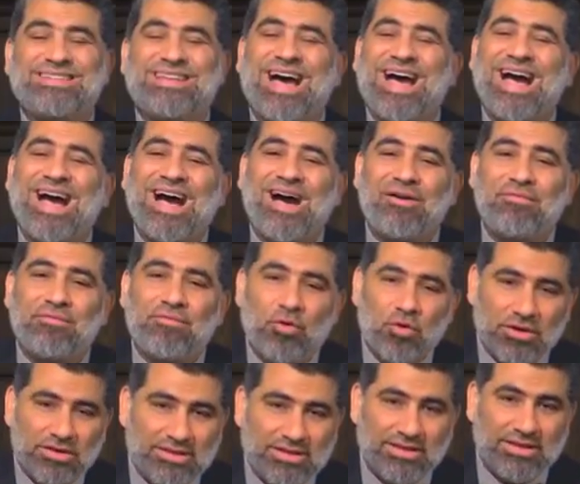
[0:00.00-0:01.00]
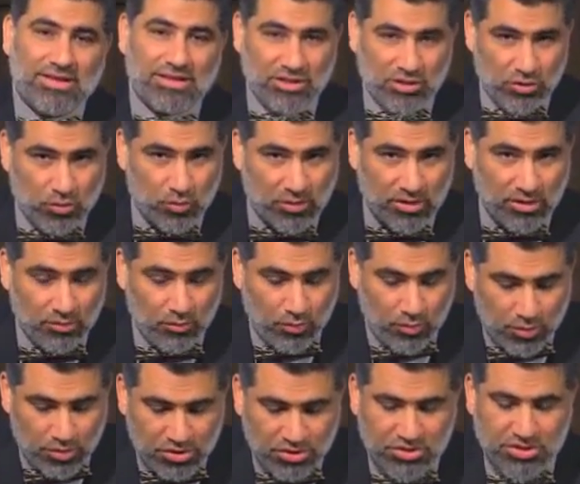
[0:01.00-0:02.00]
ta'avud, you will
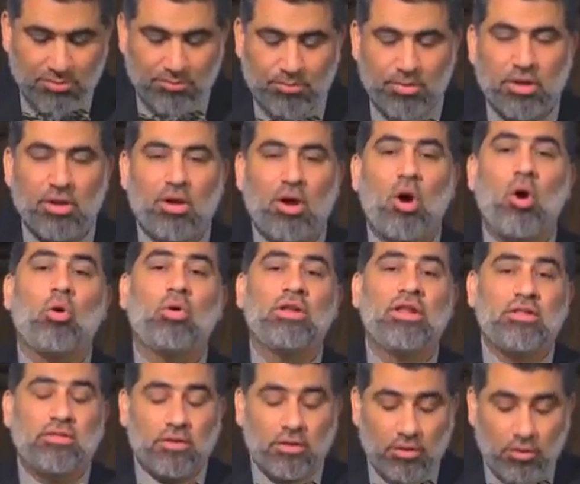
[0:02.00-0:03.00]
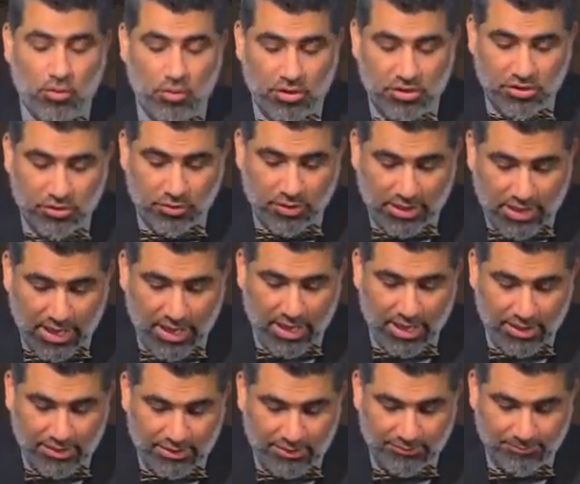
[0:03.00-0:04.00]
worship only the Lord your
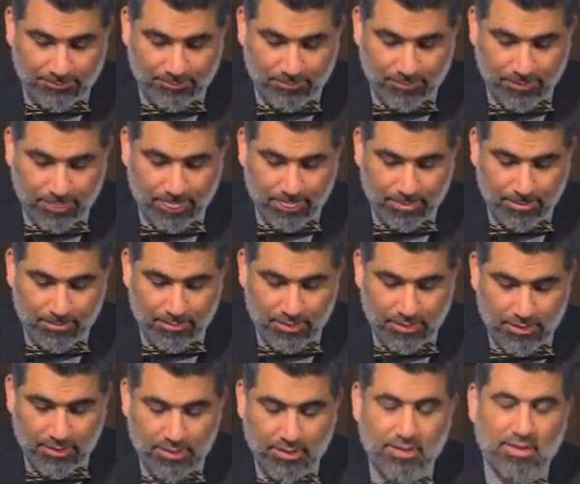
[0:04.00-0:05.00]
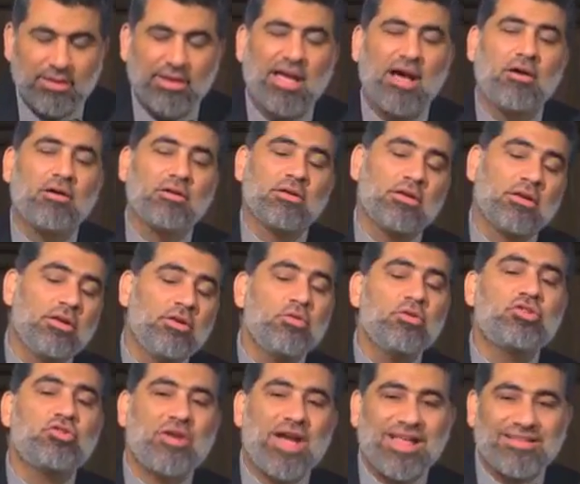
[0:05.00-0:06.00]
God." Now,
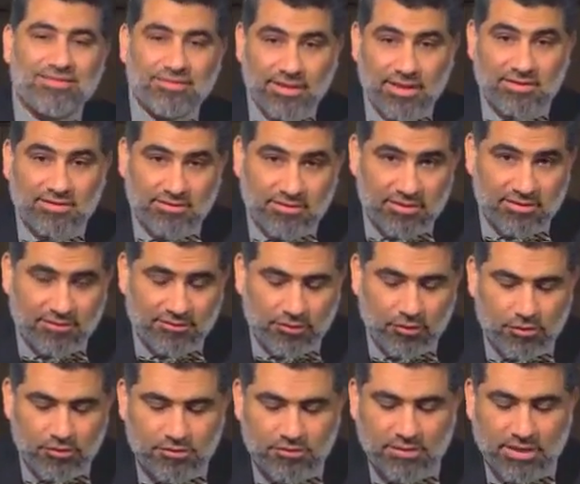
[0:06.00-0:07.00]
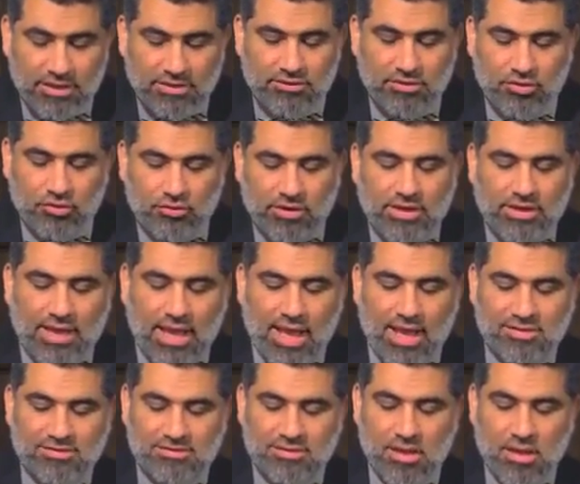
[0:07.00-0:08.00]
Luke translates this verse into Greek
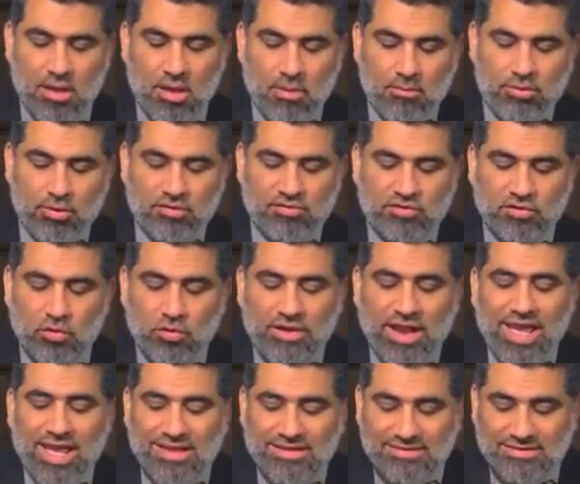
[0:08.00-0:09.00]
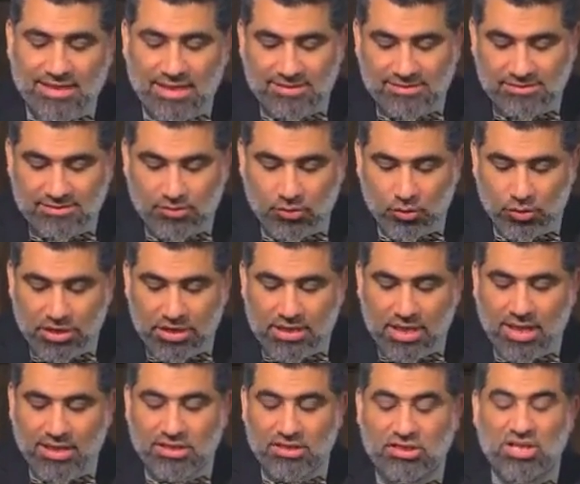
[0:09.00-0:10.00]
as Proskuneis
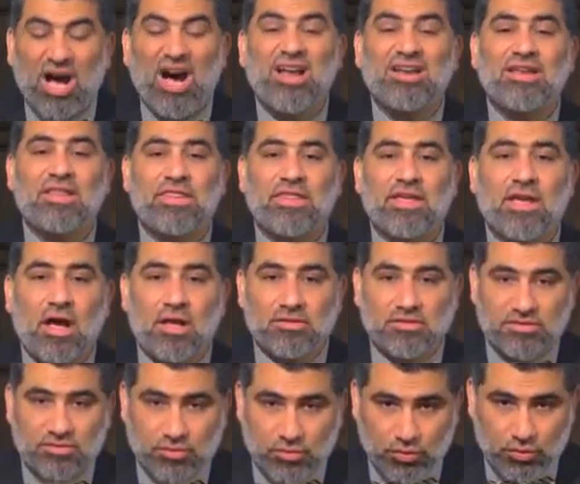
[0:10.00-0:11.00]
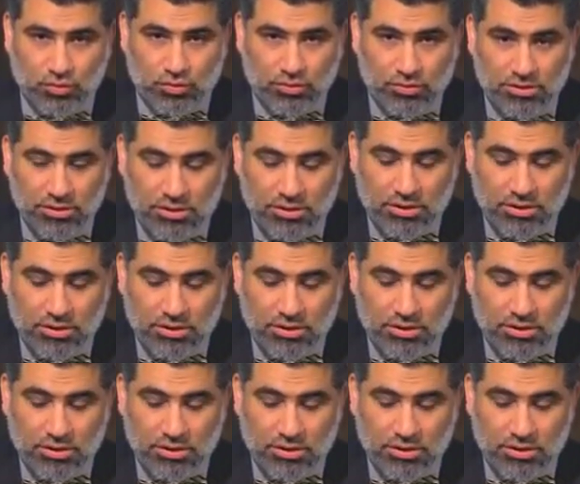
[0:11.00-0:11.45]
kurion tantheon su,